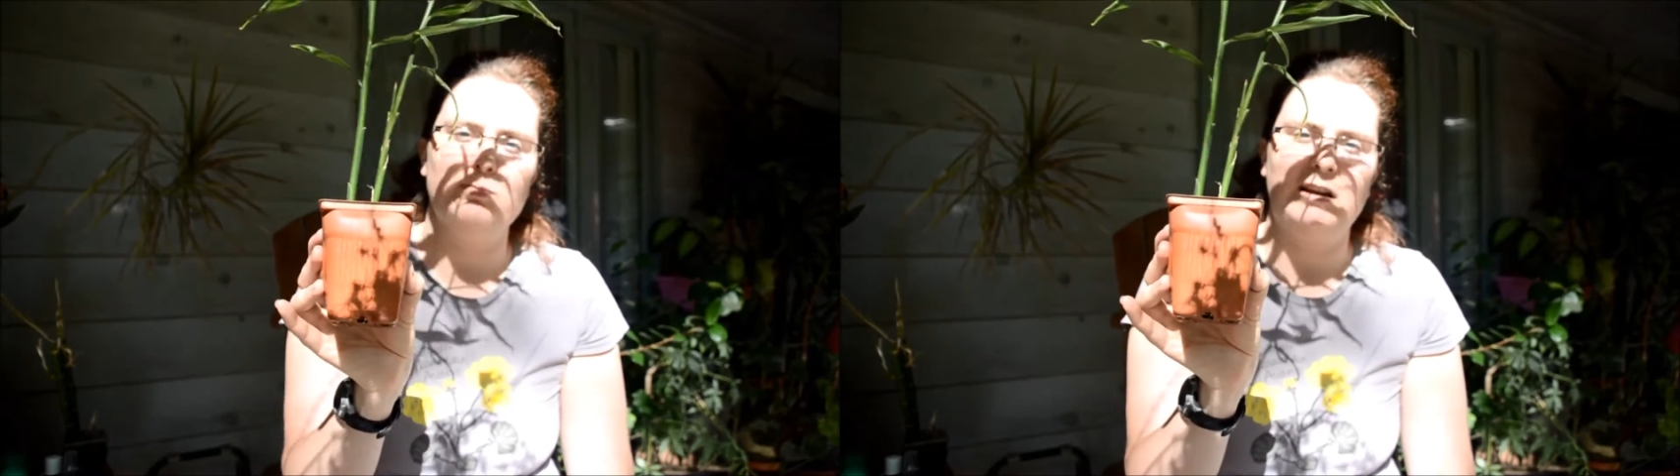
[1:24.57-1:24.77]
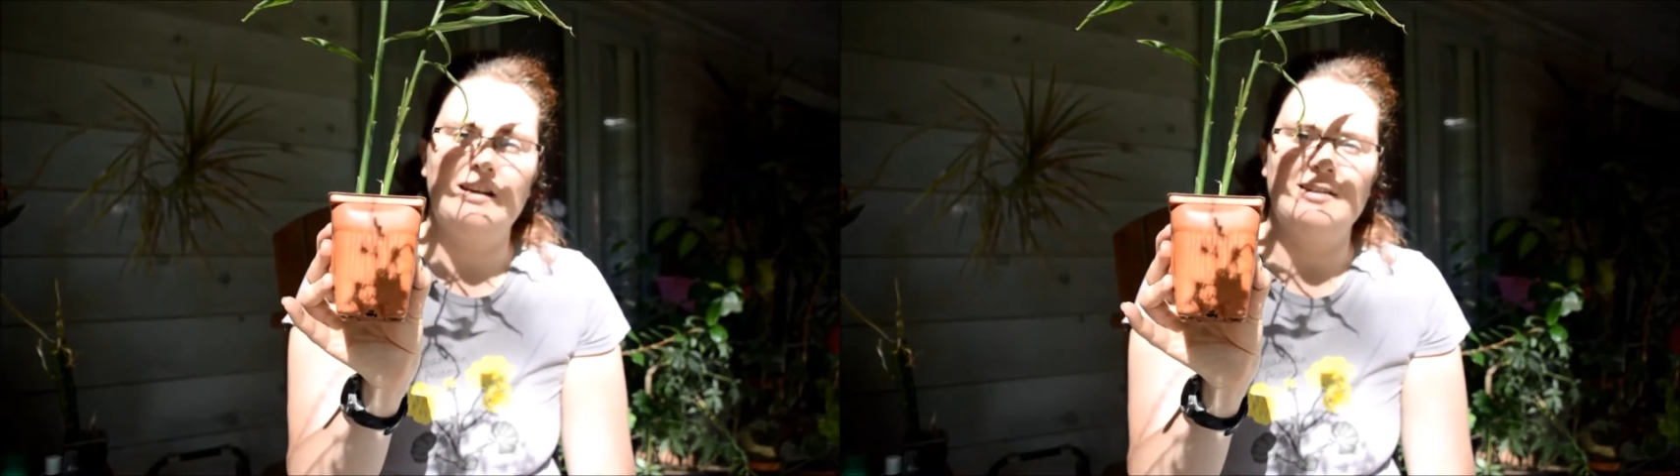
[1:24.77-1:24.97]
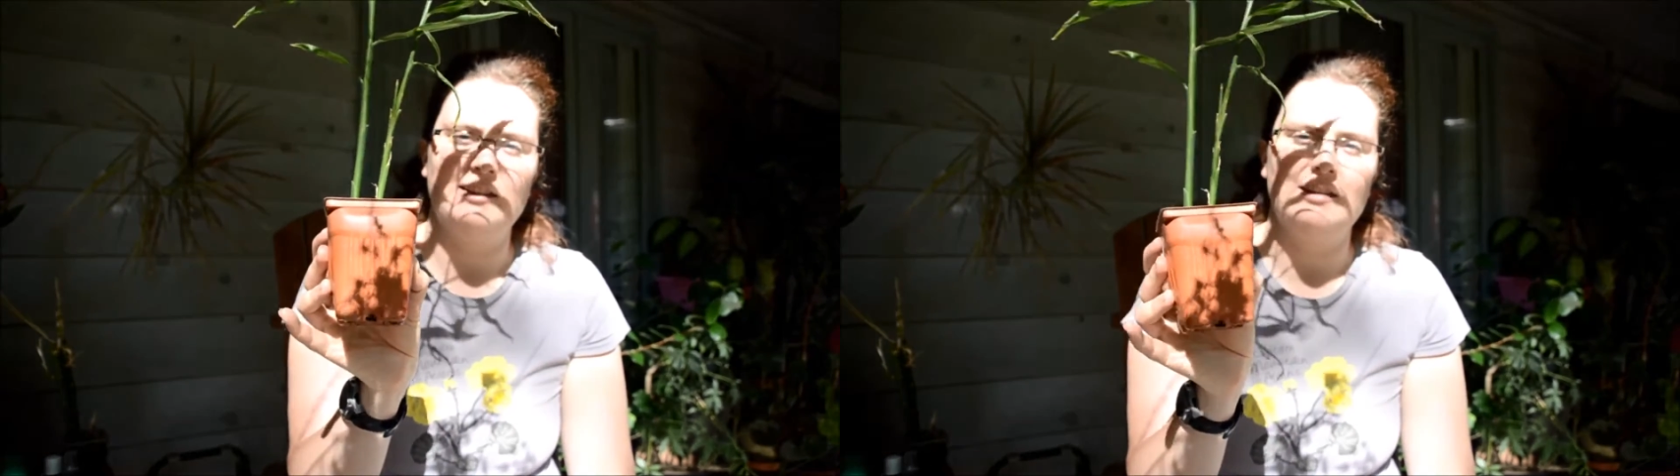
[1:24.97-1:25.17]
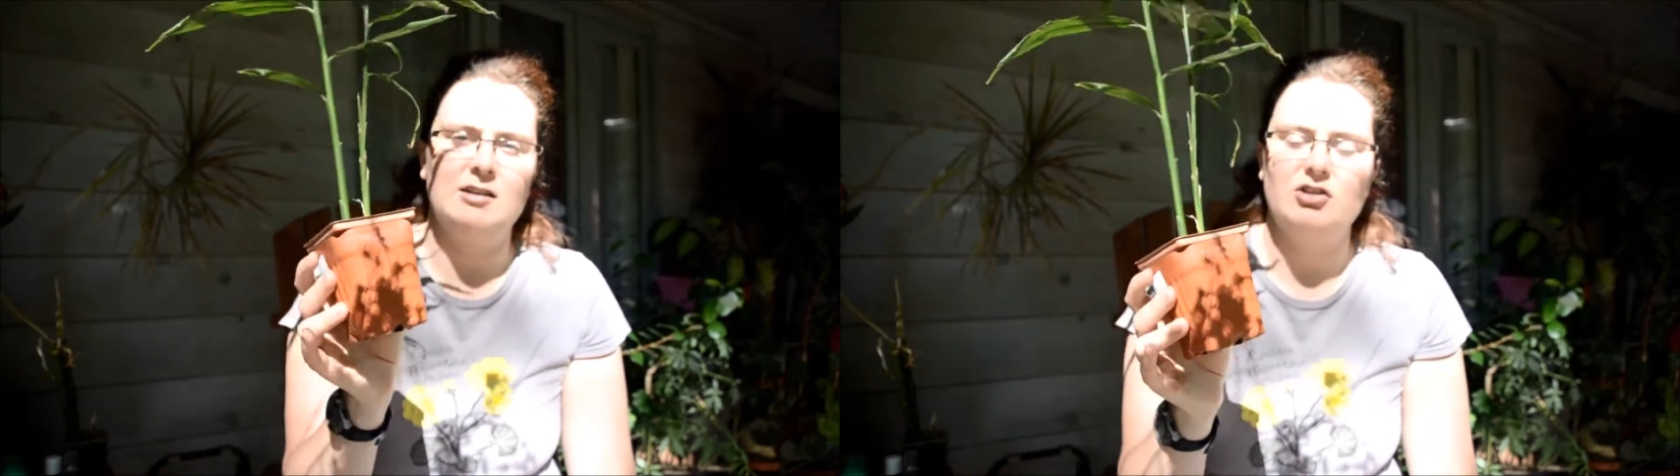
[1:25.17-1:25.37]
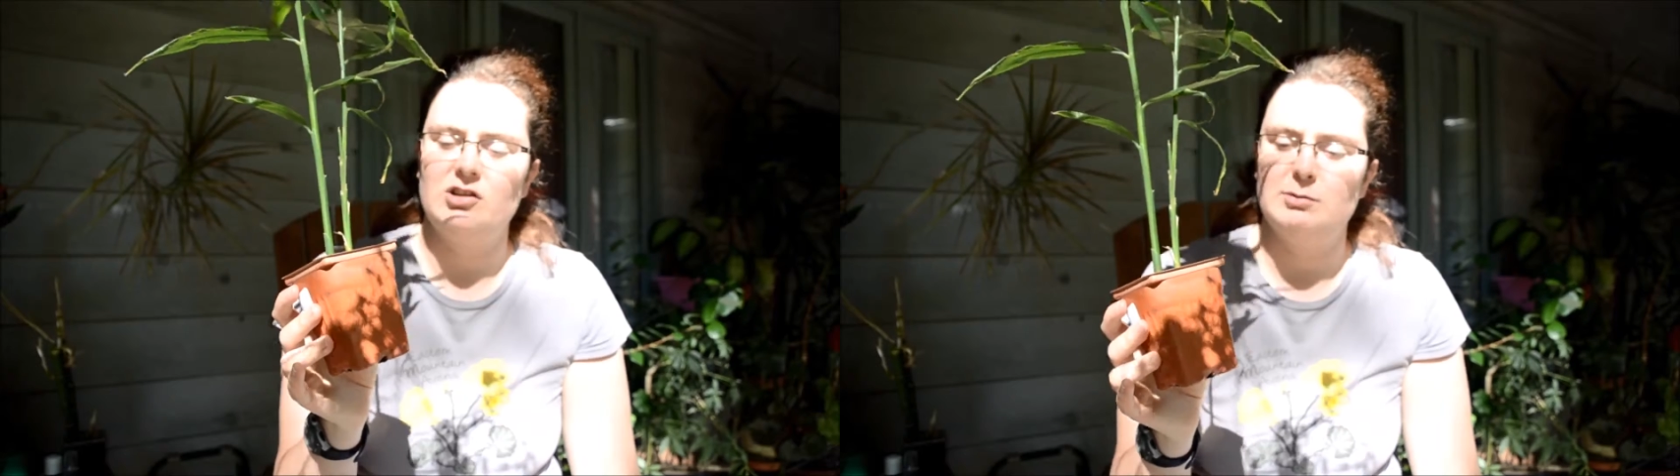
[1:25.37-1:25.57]
because it's
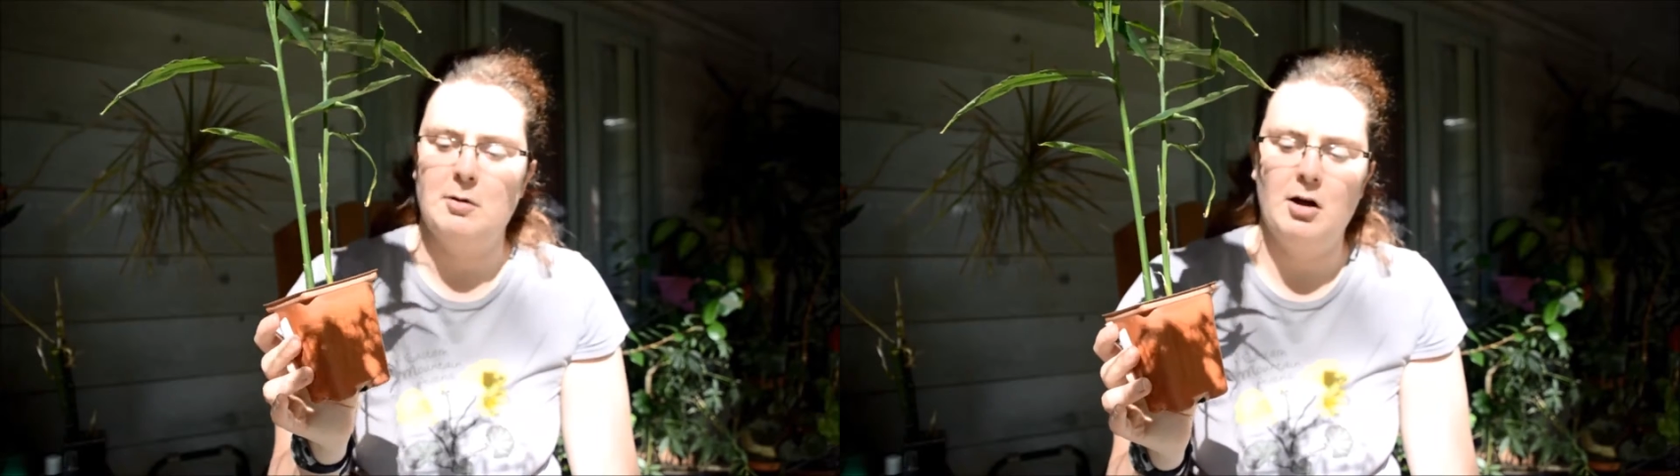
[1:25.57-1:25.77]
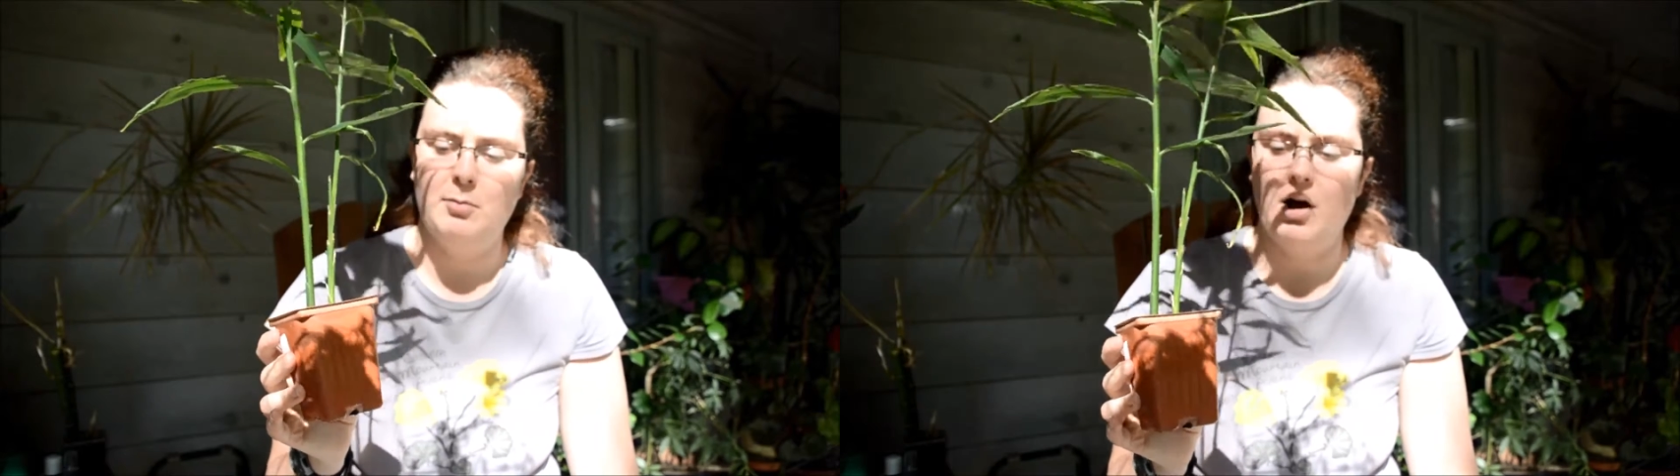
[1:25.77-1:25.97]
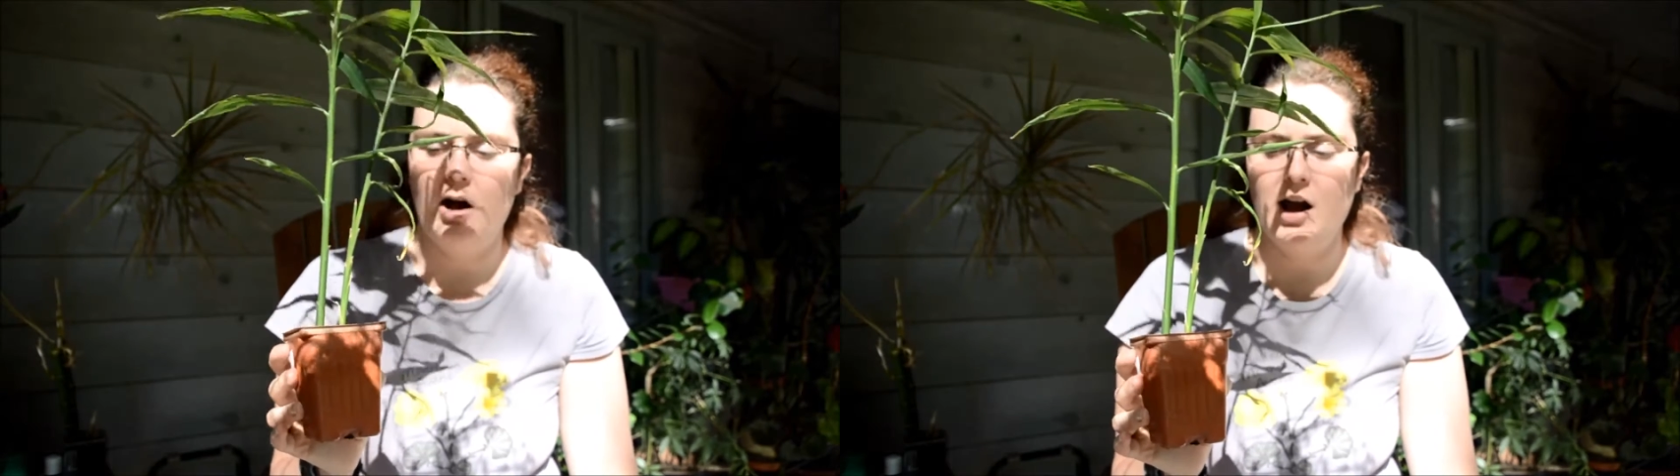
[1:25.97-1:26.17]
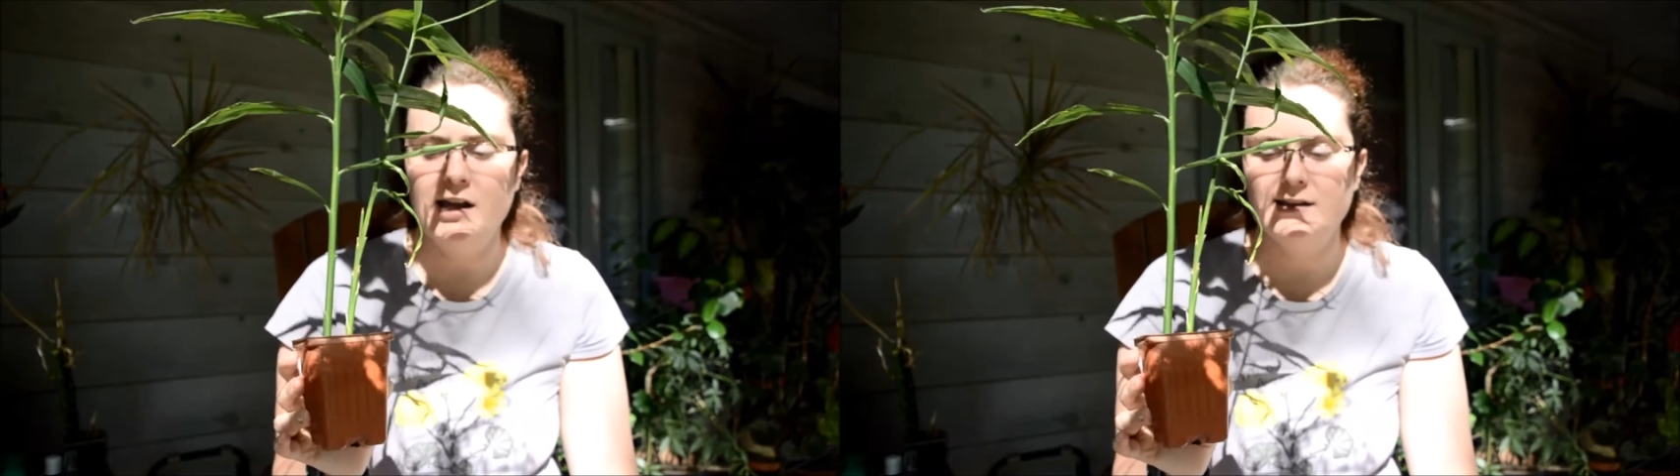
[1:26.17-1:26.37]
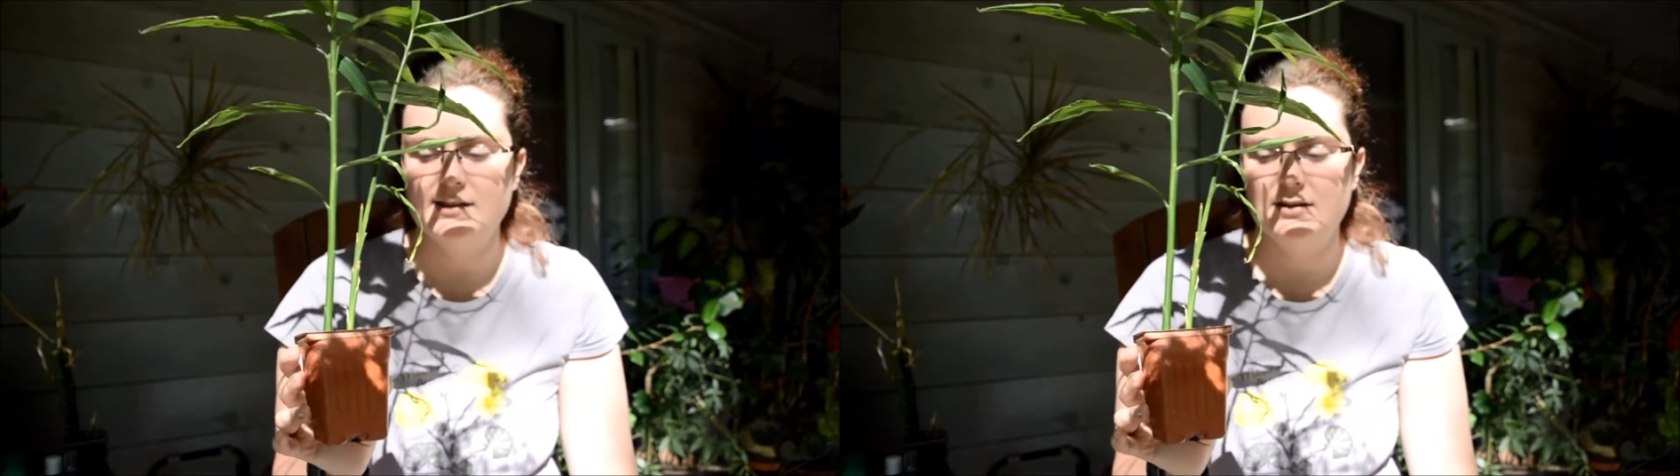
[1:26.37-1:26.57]
such a small pot.